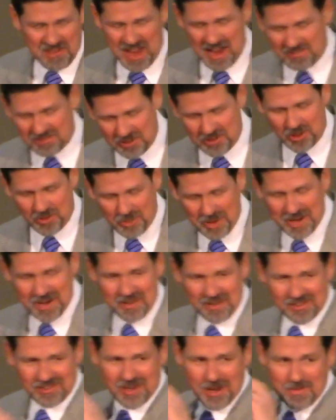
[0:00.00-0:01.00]
five through the
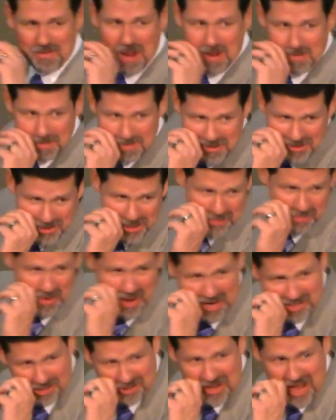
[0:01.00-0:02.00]
window and said, maybe Mrs.
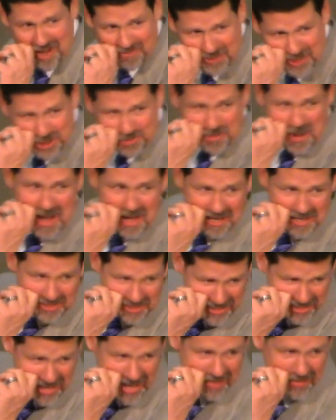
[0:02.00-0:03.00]
Buxton will have to spank
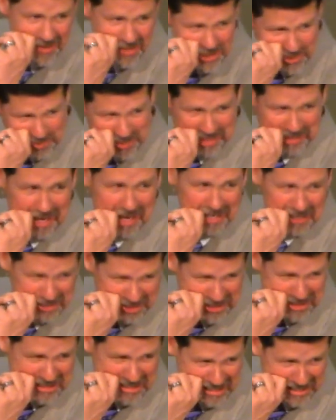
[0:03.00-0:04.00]
us again this week like
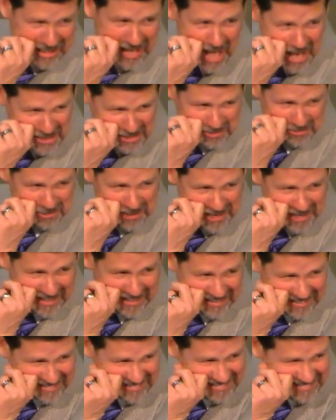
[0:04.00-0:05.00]
she did last week.